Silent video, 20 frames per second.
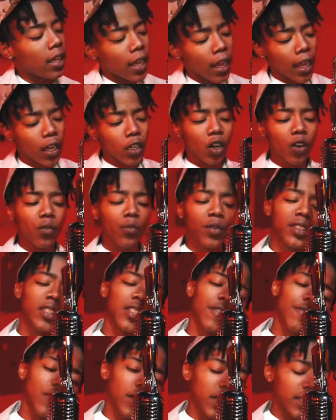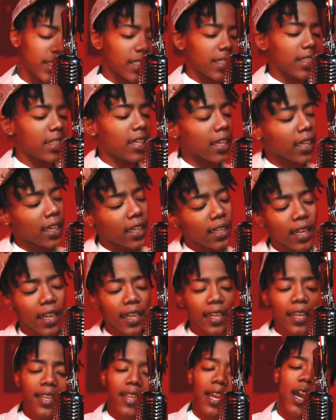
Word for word: And the reason for us to kick it. Really,